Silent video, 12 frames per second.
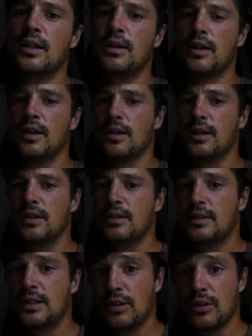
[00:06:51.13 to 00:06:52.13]
uh,
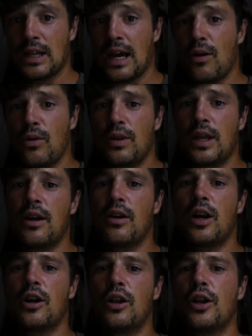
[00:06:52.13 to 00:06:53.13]
till now, there
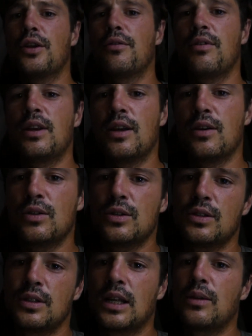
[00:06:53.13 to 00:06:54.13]
are a lot of
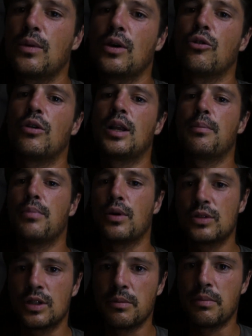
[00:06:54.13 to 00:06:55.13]
videos that we already
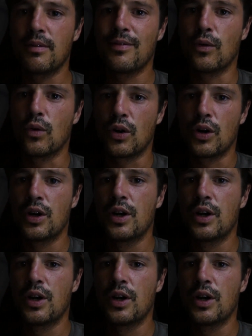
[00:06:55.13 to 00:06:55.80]
posted before.